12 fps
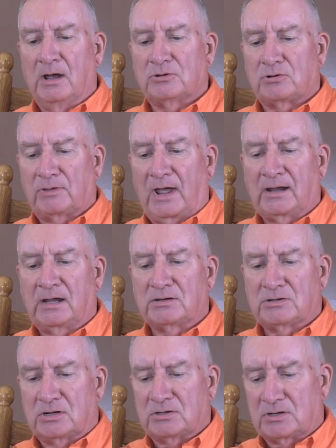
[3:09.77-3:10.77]
So that
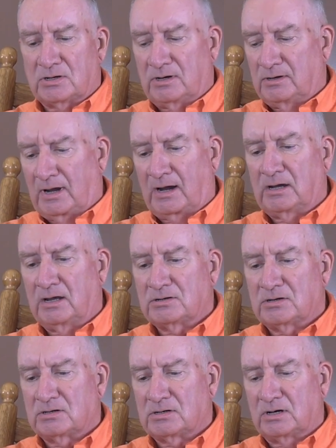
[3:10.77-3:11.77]
gets, into, that
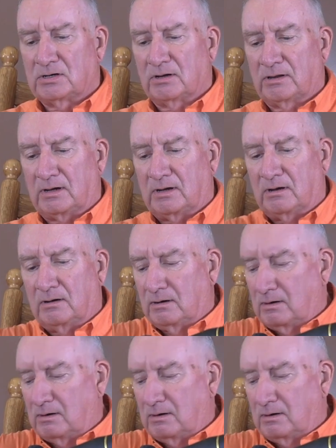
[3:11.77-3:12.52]
gets us into the